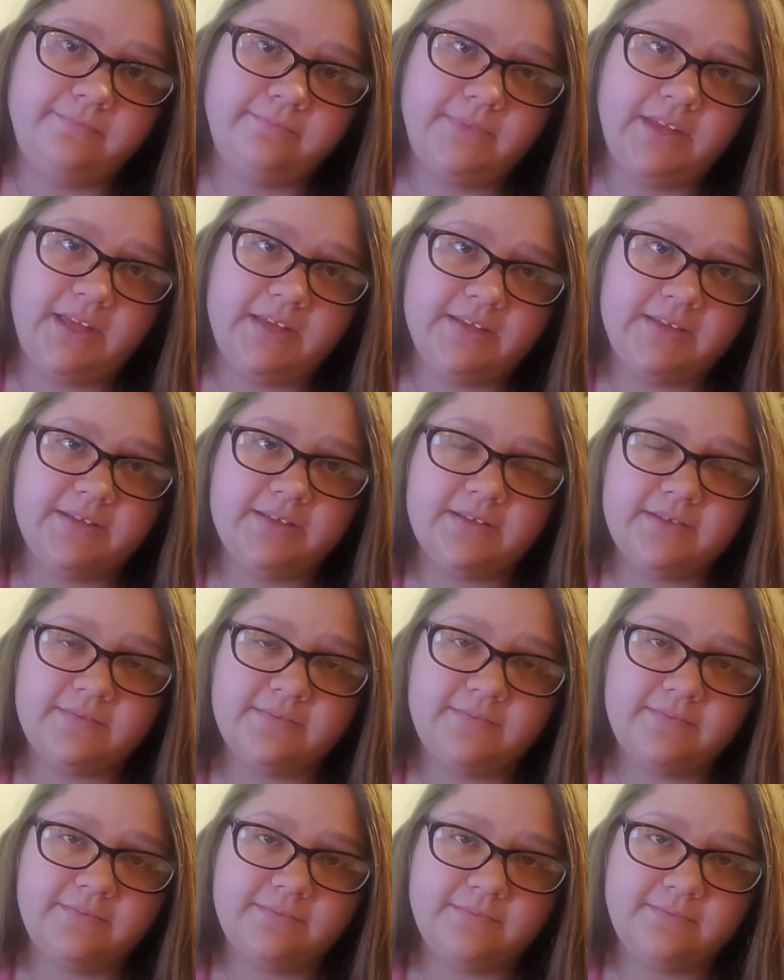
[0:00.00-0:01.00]
is
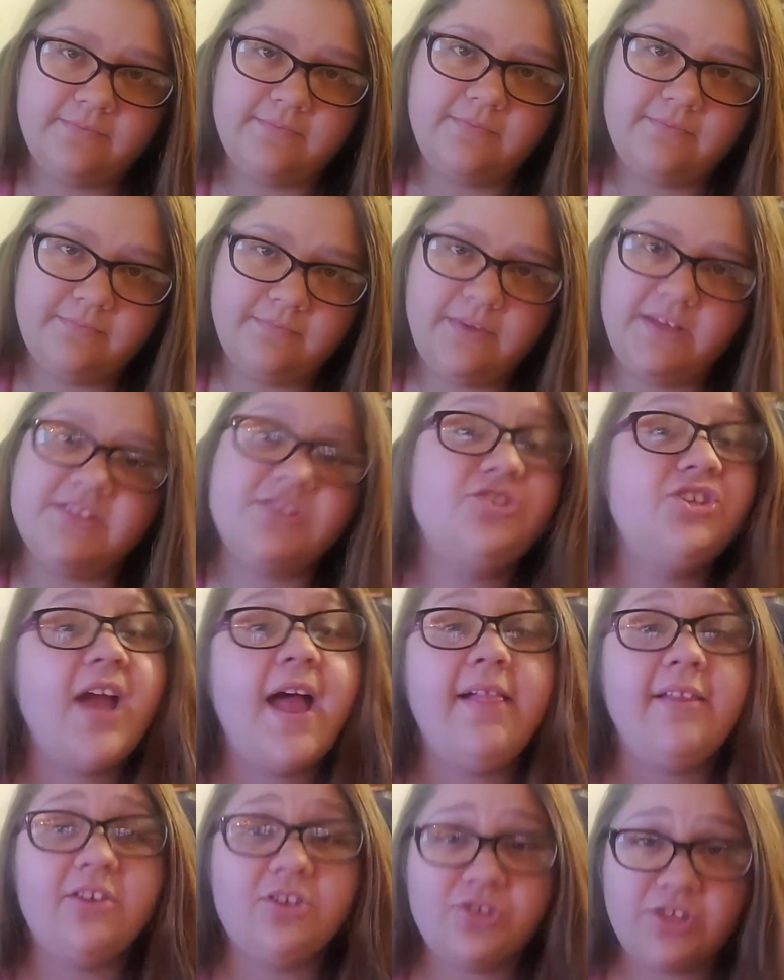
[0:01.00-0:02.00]
a
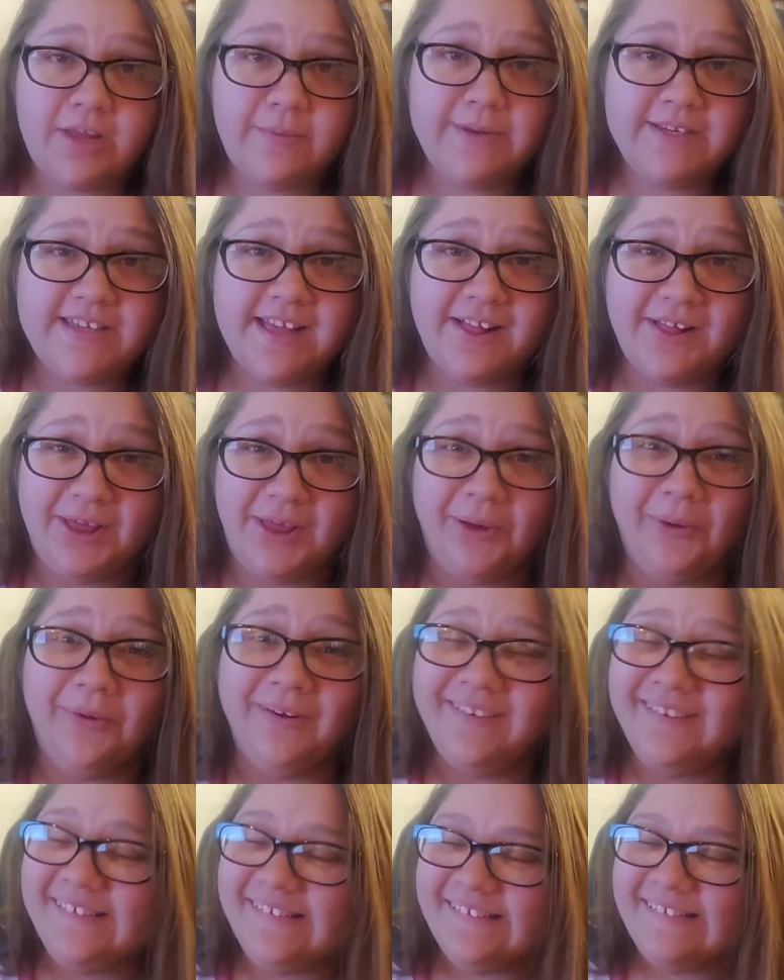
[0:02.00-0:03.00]
challenge, let me tell you.
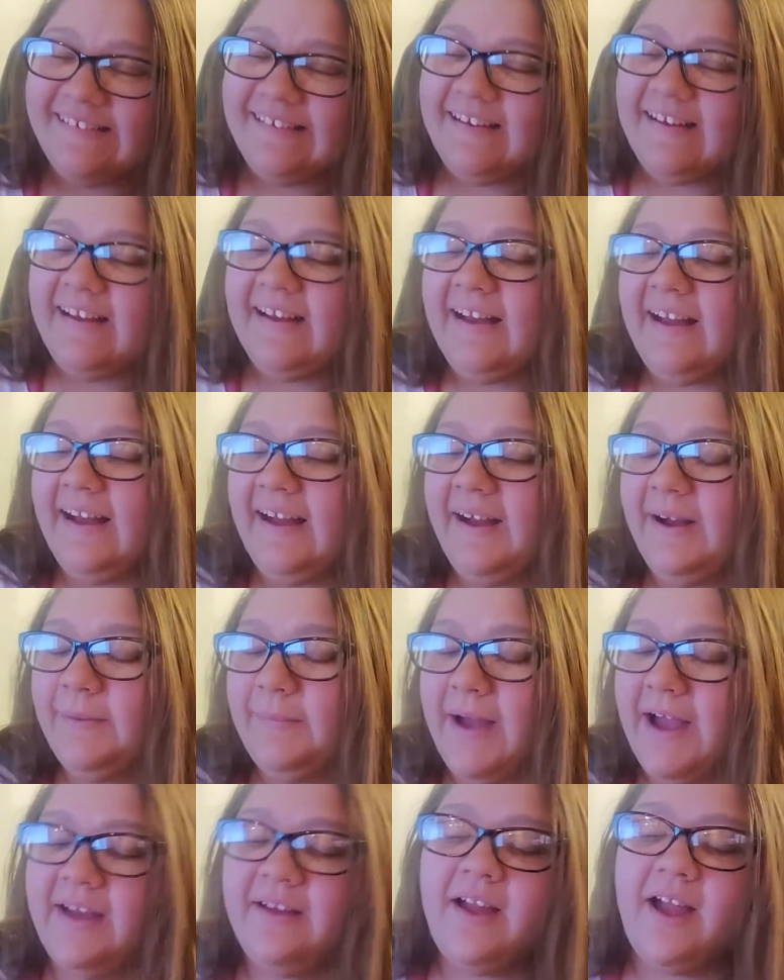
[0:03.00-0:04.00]

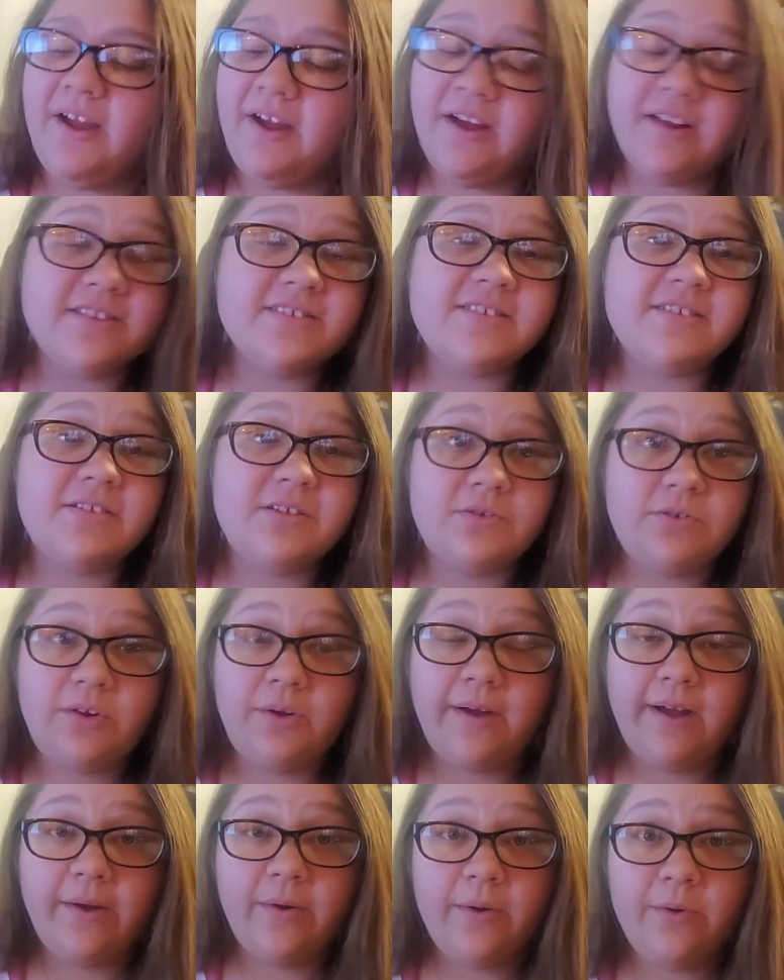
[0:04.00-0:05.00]
I honestly don't
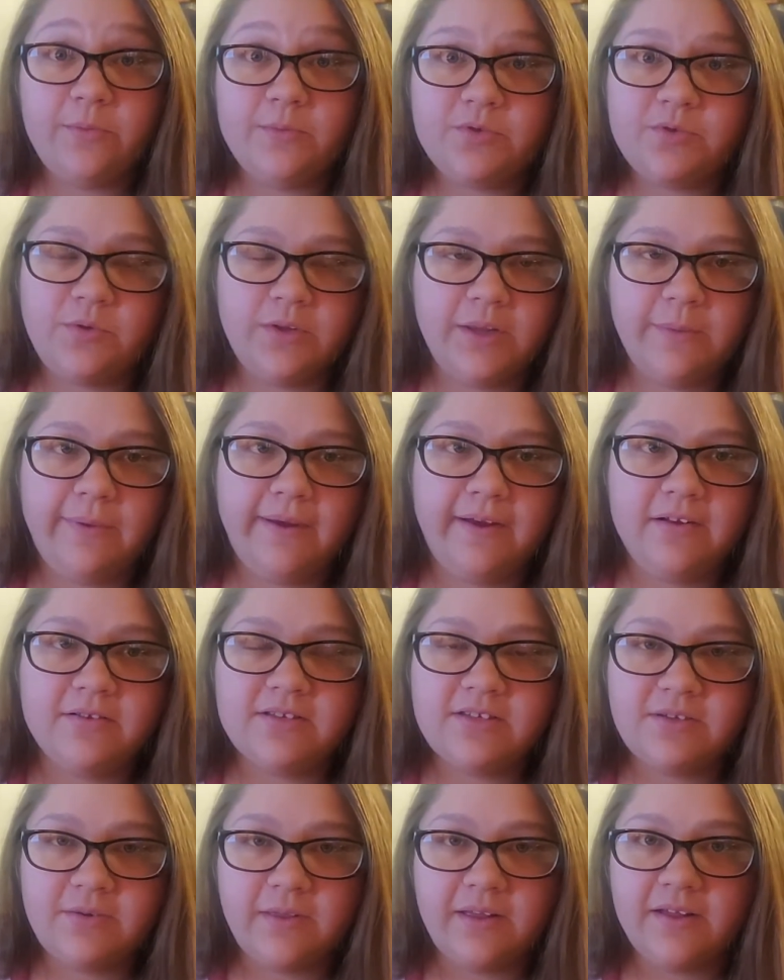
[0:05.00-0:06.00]
know how homeschooling parents
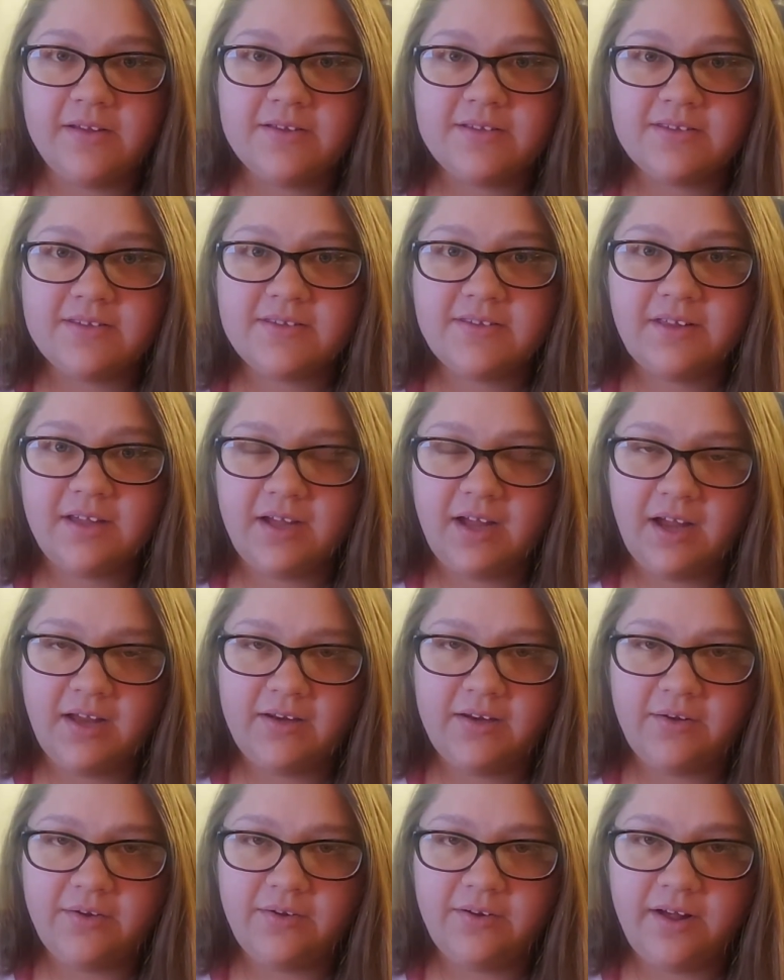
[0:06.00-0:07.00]
do this. Like, I
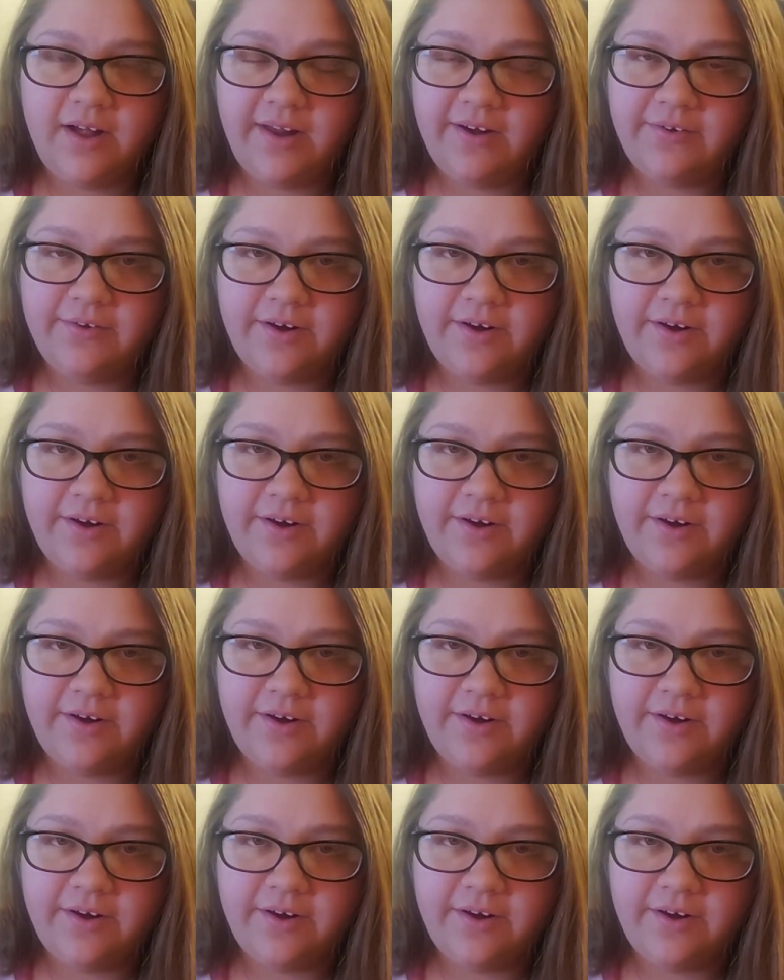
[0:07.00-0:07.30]
don't